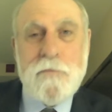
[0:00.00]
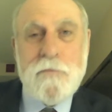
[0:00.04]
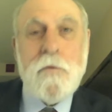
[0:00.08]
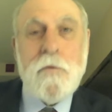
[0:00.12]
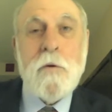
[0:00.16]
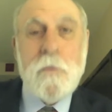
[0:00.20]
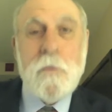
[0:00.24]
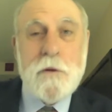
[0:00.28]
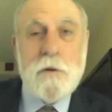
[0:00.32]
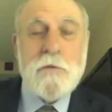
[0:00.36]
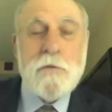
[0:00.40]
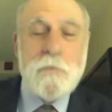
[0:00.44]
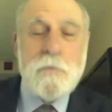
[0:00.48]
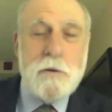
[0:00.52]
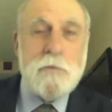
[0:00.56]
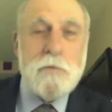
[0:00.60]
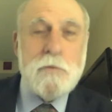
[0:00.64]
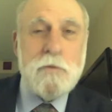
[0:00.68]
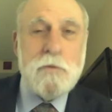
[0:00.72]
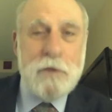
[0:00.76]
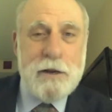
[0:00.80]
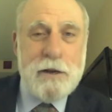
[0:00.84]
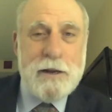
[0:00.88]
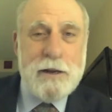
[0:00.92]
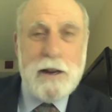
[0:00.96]
for which we
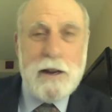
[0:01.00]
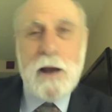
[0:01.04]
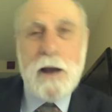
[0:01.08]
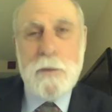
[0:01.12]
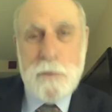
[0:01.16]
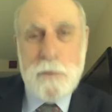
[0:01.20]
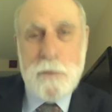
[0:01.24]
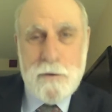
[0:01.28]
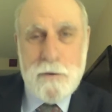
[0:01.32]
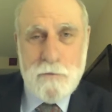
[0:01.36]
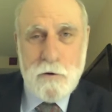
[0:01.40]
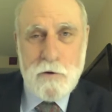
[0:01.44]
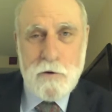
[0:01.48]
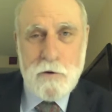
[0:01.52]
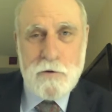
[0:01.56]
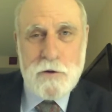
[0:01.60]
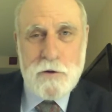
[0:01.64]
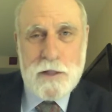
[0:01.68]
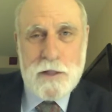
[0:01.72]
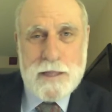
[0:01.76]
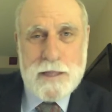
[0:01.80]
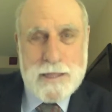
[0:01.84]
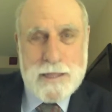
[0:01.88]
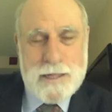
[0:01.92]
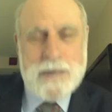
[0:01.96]
will need IP
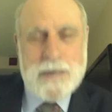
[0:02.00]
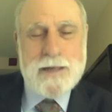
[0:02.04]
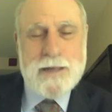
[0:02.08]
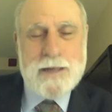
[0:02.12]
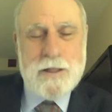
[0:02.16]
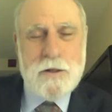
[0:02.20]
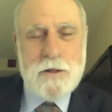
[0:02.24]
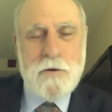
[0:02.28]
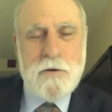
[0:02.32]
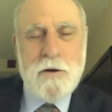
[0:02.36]
version 6.